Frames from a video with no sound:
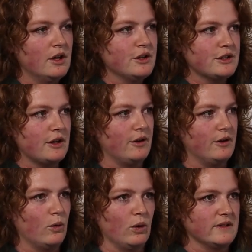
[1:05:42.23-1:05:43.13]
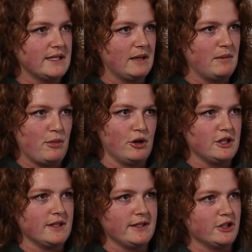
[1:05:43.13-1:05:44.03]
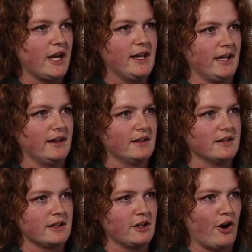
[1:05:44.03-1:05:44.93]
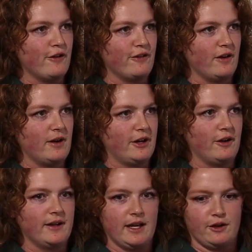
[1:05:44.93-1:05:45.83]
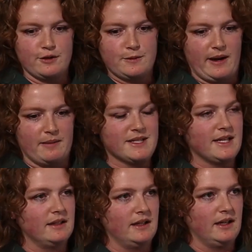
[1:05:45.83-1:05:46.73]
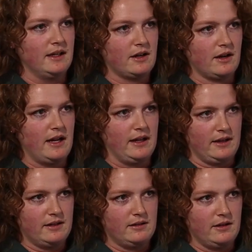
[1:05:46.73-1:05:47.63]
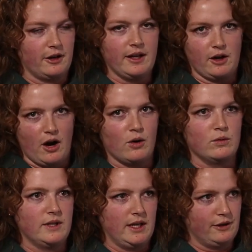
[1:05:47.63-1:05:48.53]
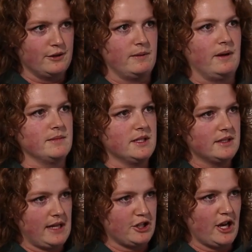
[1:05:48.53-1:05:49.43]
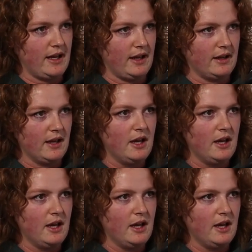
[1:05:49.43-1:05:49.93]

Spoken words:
So all of a sudden my body just starts shaking because I don't get goosebumps and then I don't get cold, get goosebumps, start shaking.